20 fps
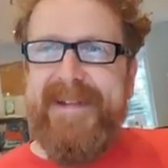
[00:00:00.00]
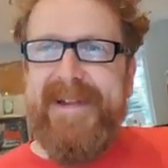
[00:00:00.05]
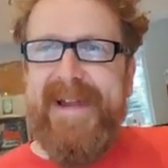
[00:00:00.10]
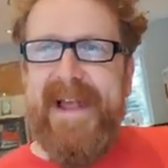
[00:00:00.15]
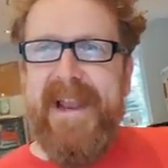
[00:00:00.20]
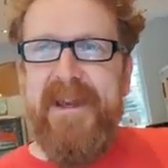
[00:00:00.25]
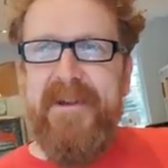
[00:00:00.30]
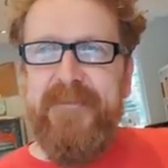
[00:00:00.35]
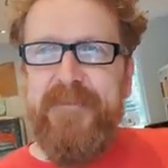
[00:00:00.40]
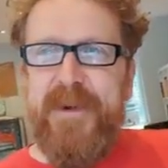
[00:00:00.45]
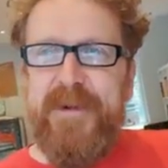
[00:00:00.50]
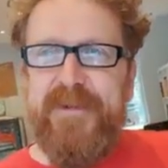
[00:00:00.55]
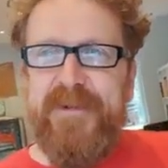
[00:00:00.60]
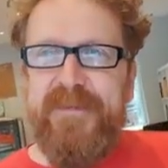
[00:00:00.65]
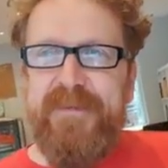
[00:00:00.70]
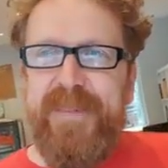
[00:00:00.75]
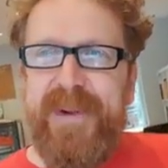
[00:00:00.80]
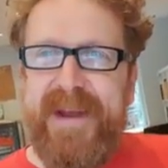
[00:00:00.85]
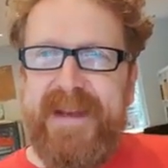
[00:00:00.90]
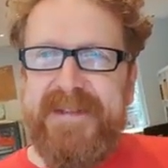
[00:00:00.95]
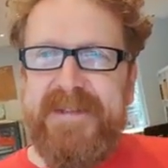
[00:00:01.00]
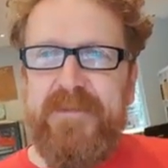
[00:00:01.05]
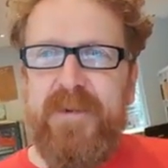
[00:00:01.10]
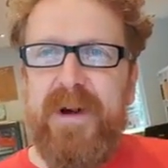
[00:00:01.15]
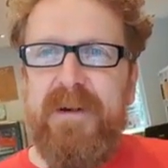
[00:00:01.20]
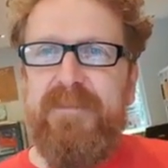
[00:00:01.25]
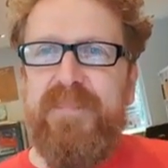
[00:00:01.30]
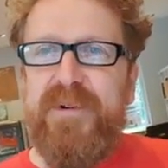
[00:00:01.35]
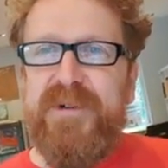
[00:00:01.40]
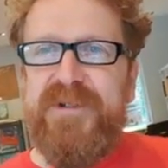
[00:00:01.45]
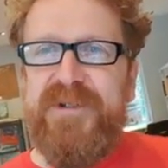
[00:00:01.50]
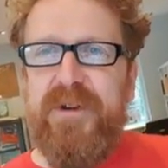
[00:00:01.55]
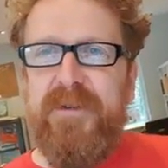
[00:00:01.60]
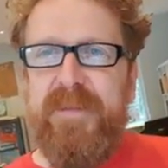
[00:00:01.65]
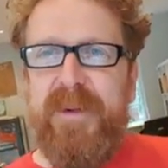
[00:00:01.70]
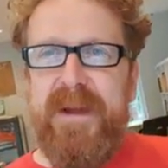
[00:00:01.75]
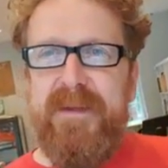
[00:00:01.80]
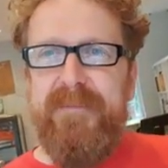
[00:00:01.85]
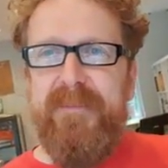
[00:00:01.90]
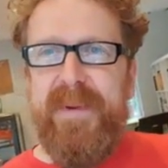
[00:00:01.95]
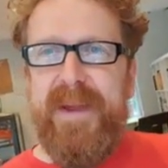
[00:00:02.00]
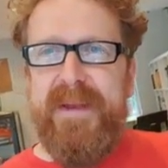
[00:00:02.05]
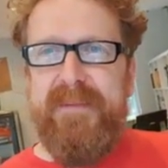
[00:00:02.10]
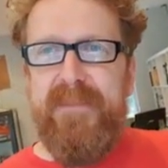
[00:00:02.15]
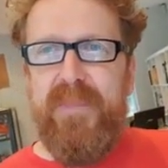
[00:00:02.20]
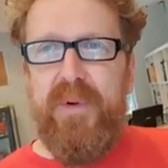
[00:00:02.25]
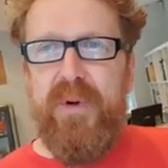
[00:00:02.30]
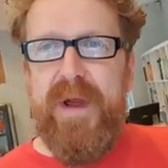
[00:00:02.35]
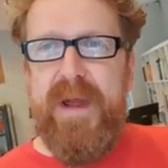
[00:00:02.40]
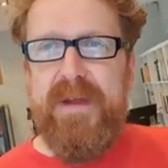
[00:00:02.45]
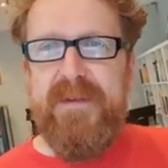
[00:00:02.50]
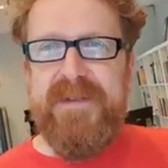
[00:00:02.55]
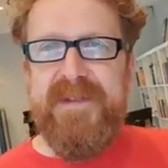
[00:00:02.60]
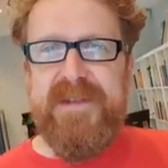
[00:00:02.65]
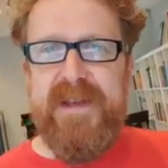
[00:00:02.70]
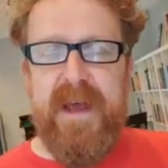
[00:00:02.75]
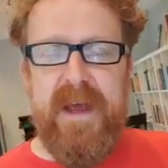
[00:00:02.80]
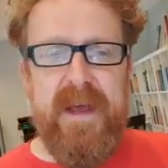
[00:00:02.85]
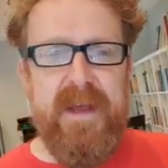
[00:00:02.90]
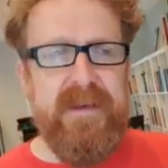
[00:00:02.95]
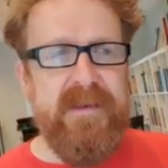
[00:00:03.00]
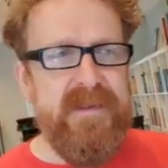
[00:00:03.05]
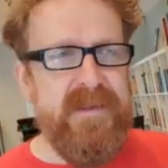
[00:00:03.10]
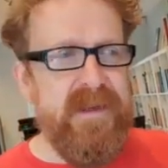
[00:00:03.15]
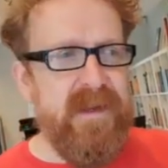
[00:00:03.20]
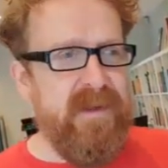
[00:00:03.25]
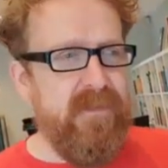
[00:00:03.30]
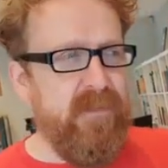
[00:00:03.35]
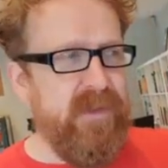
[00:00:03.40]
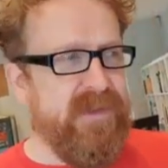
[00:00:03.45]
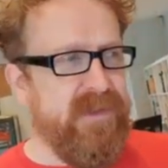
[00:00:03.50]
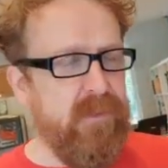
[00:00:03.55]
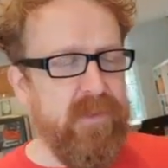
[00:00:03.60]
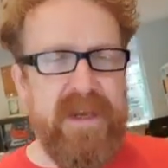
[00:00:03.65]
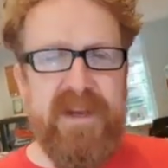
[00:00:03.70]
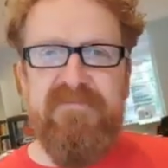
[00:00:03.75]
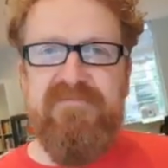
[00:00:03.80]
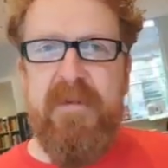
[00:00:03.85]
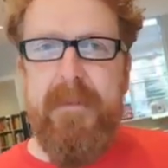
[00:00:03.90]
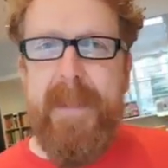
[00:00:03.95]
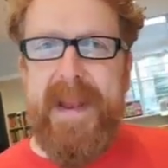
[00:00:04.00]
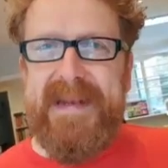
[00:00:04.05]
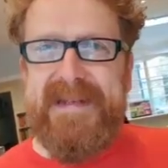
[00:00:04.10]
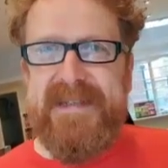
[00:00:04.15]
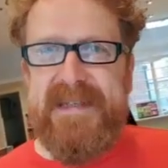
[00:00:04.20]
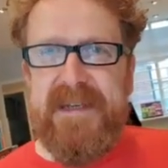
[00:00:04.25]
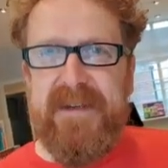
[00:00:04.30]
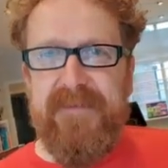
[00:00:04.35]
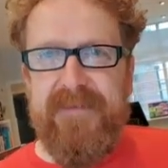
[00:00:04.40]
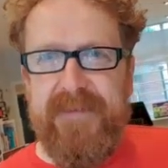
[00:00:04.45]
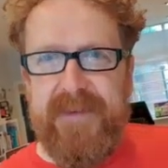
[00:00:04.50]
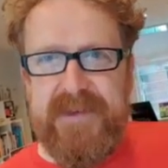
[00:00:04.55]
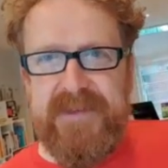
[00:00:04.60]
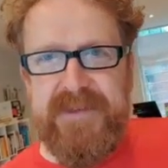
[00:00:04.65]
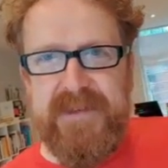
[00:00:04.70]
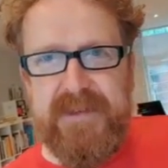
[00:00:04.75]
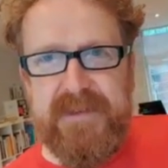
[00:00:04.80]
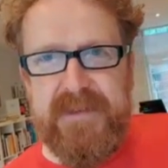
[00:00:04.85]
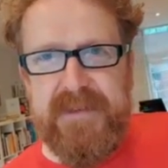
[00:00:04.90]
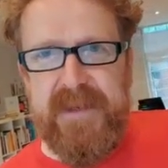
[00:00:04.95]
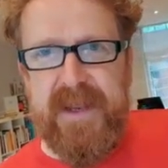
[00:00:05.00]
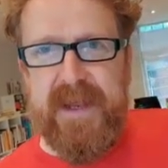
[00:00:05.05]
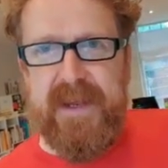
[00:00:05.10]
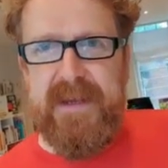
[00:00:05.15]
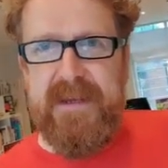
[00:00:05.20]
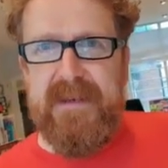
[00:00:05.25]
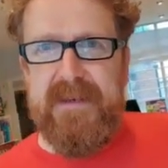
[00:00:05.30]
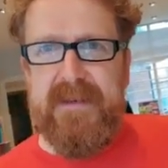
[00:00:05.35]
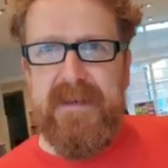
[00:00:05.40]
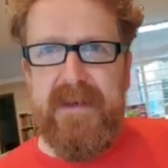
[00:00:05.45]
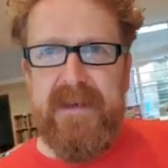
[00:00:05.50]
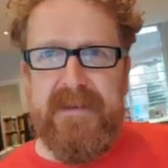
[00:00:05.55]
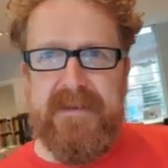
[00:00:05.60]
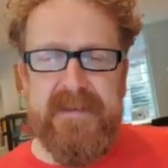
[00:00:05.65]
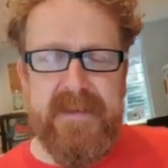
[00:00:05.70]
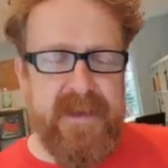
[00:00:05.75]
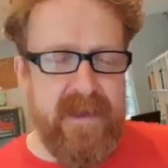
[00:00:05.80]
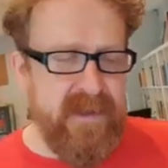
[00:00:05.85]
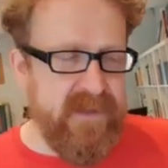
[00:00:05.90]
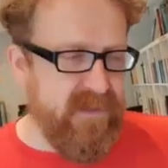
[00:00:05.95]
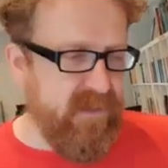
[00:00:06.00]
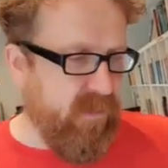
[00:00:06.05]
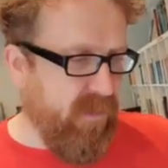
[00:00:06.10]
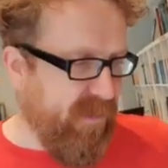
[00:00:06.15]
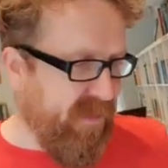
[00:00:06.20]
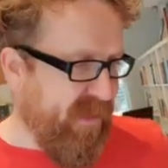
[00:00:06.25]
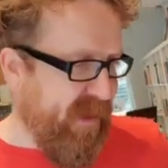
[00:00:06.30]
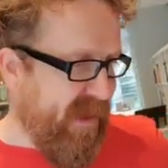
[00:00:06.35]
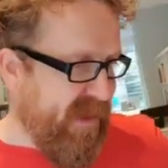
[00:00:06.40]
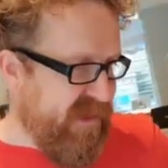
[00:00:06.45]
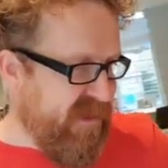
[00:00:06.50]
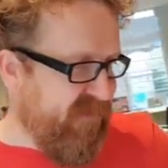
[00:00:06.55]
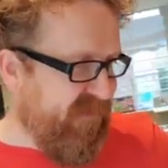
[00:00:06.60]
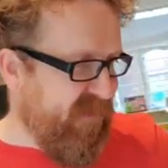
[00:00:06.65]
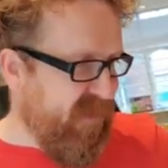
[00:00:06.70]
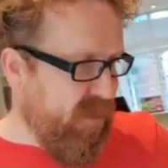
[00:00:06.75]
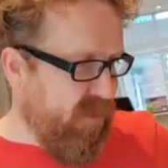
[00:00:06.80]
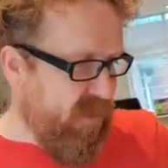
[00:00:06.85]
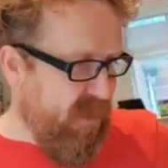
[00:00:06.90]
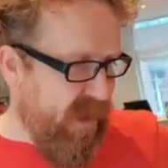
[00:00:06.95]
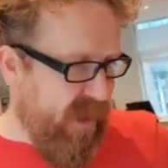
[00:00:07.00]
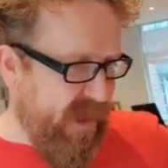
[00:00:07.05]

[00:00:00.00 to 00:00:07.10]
Hello, welcome back to our bookshop. I'm Ben Morehouse, and uh, we're talking romantic fiction today in, uh, in today's author interview.